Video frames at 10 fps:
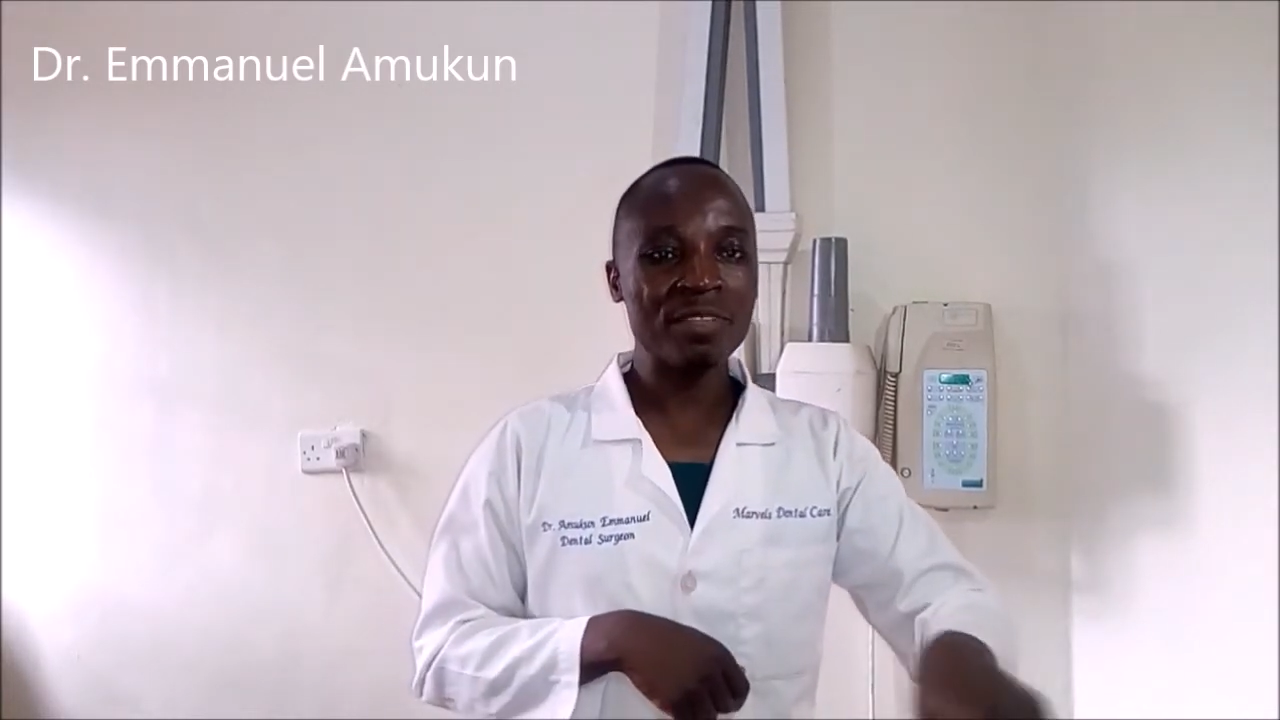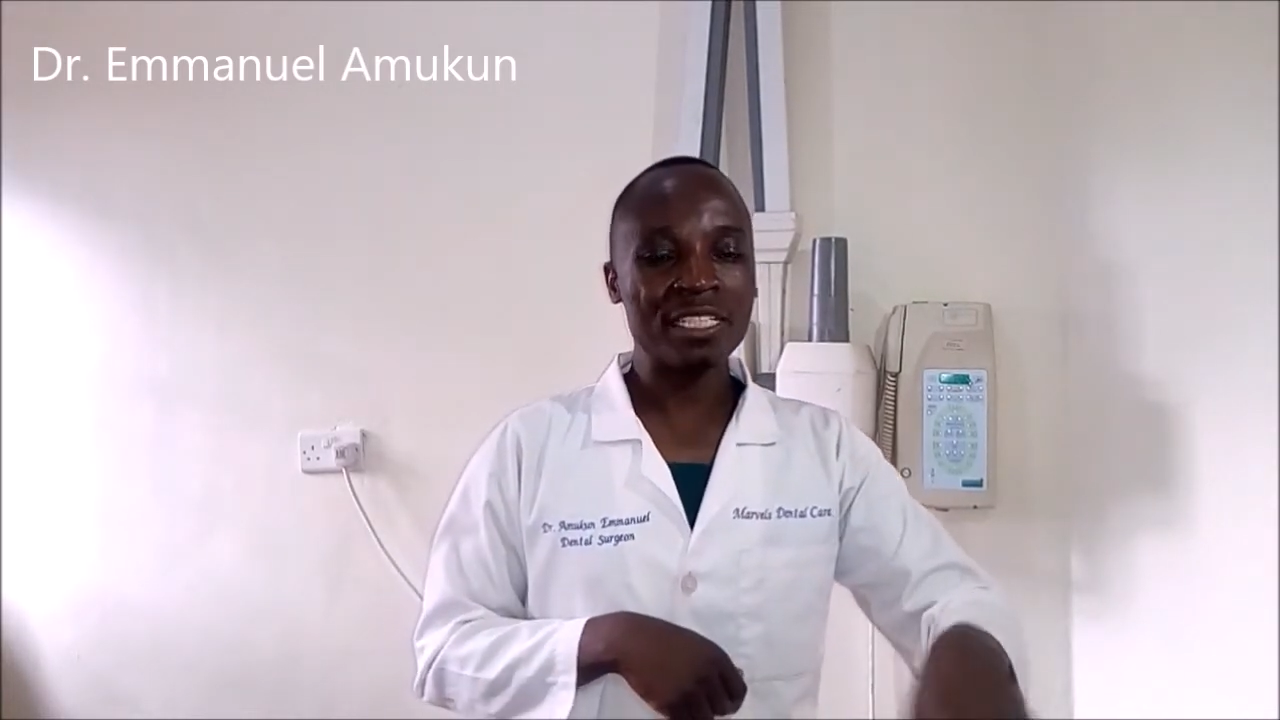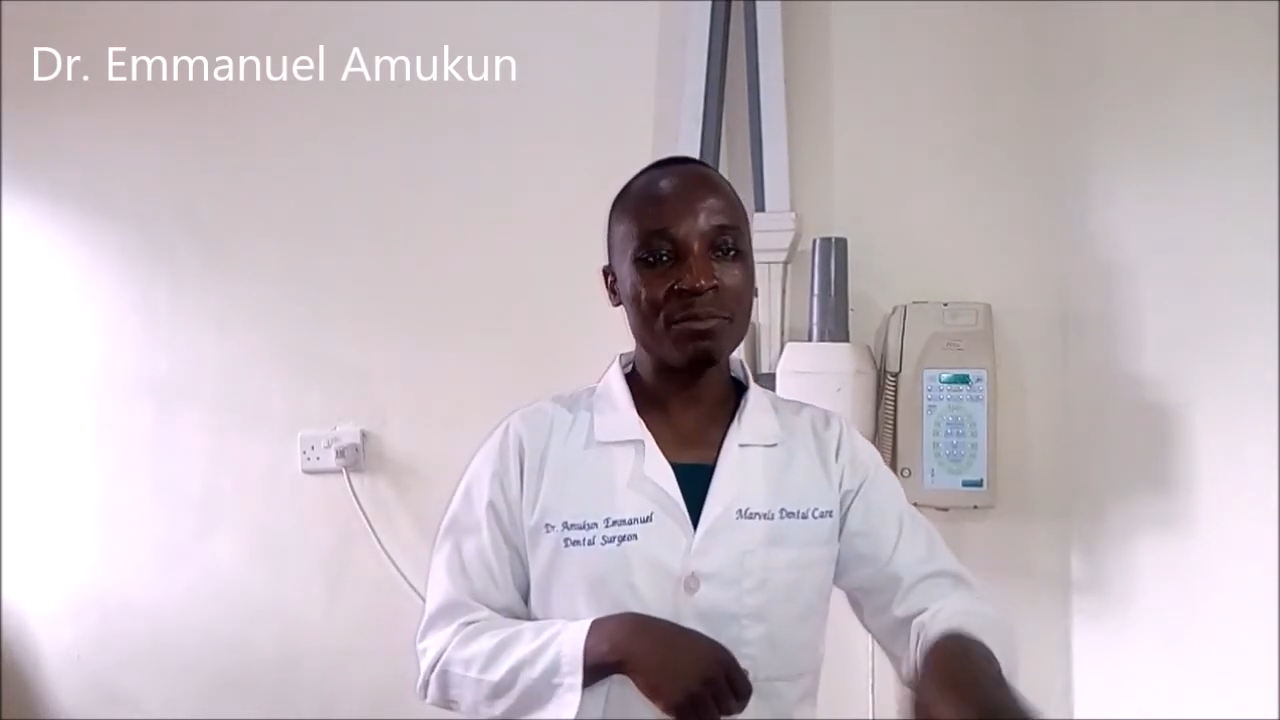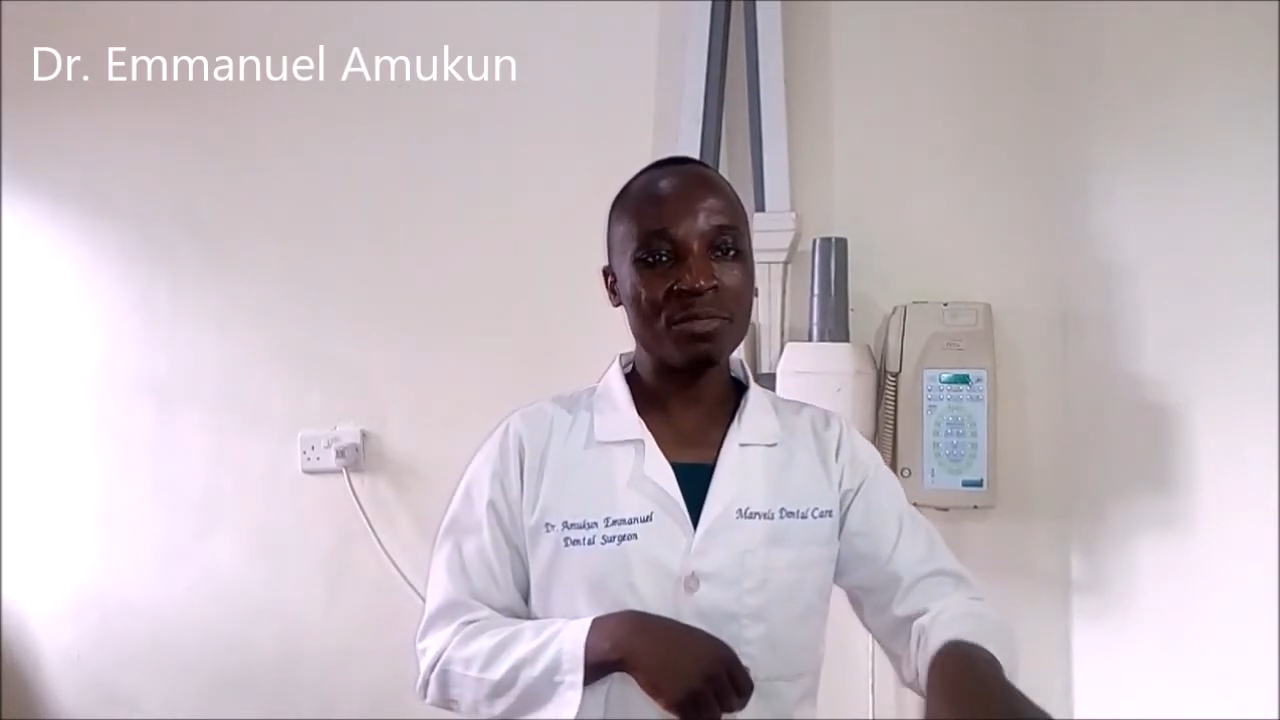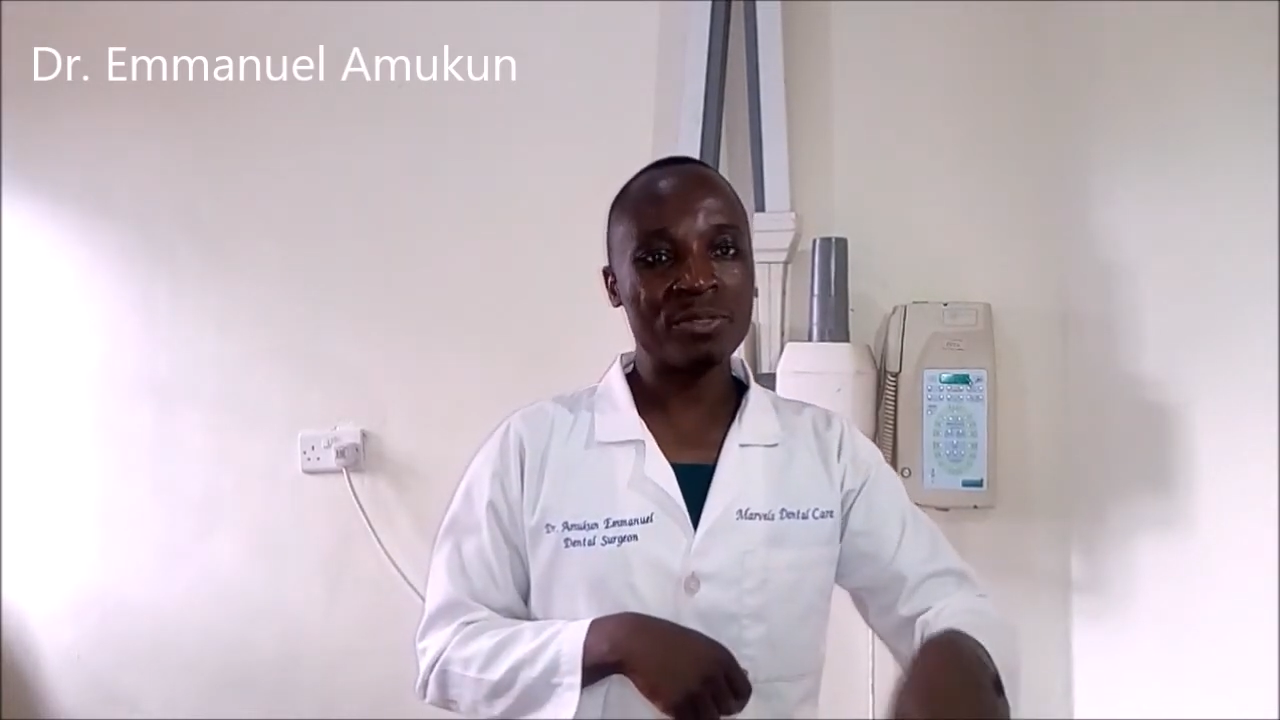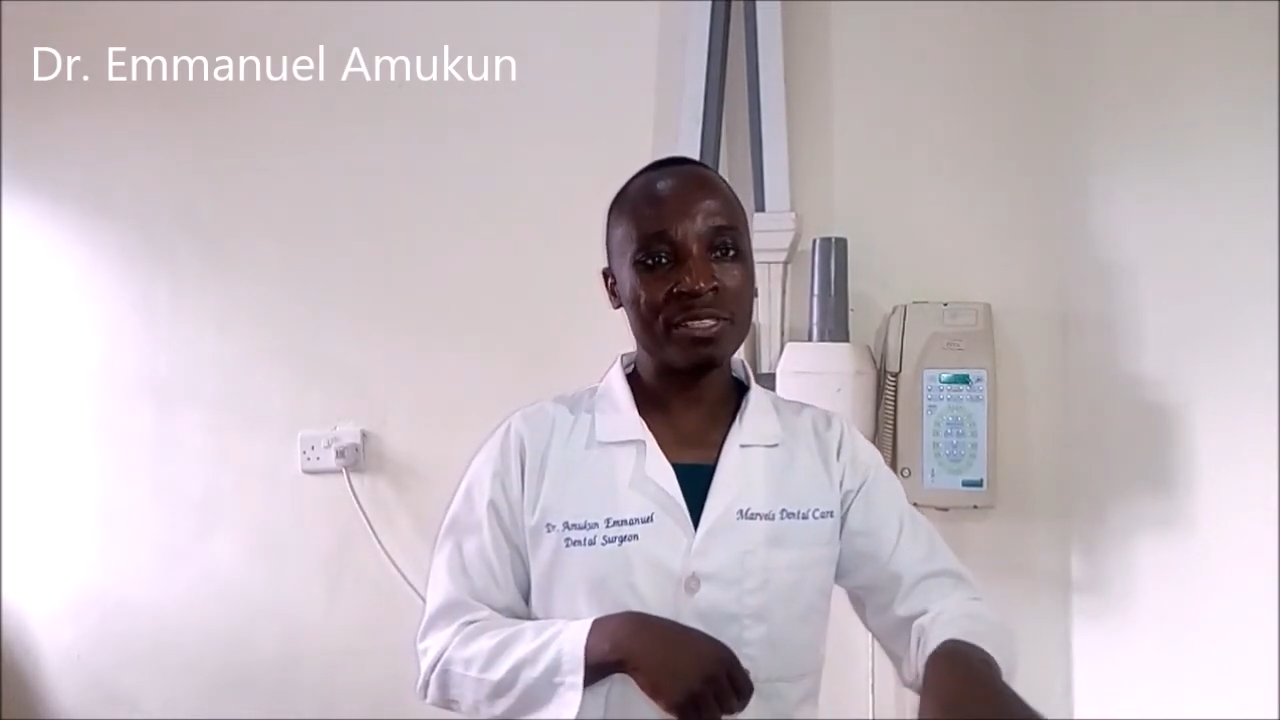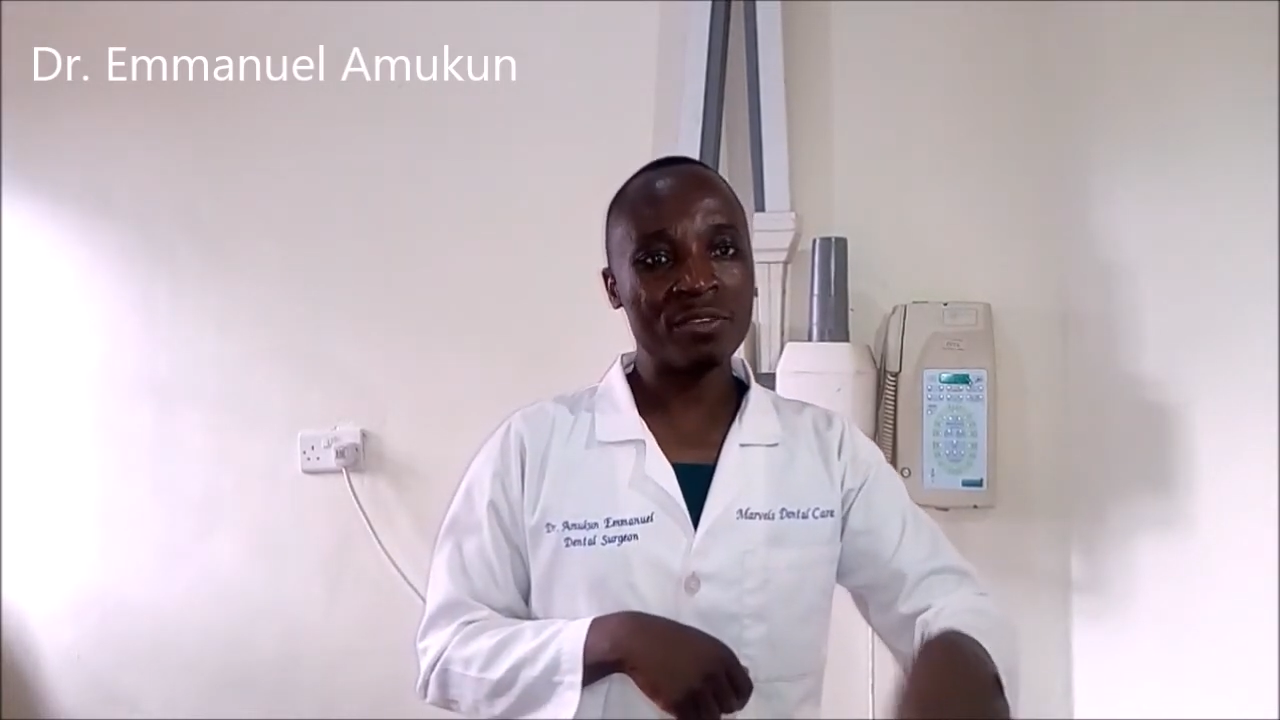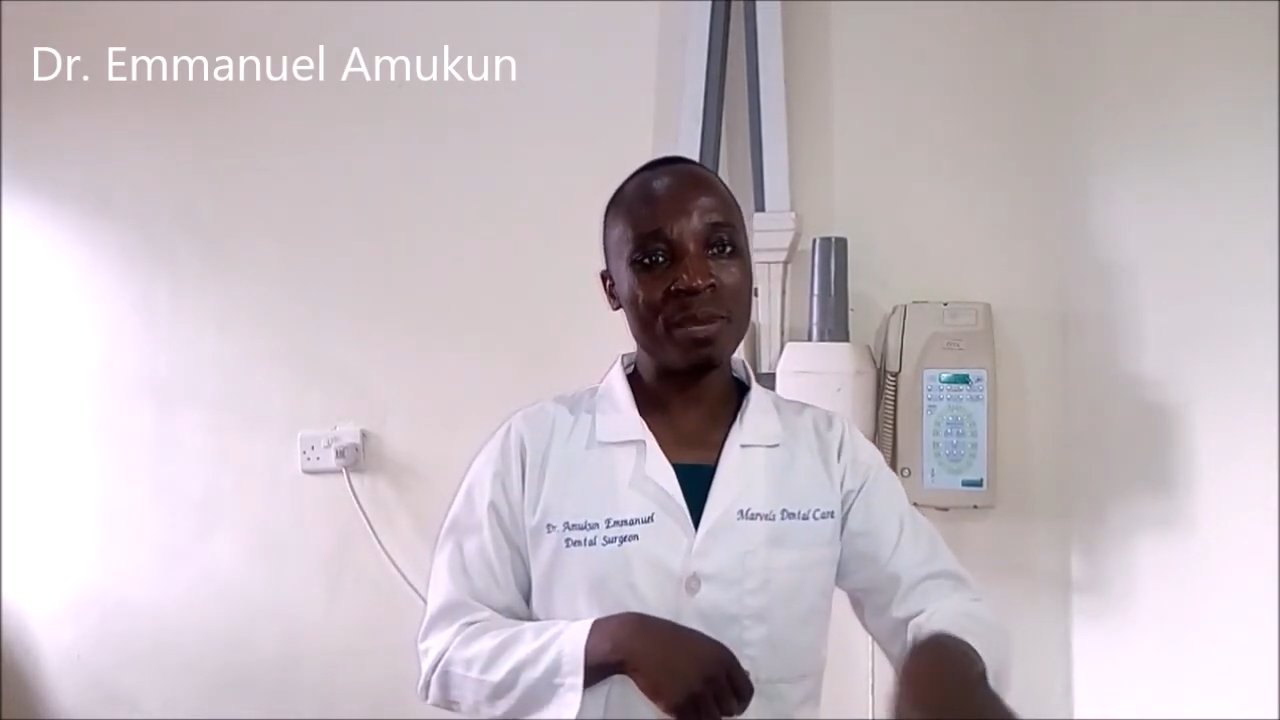The subscription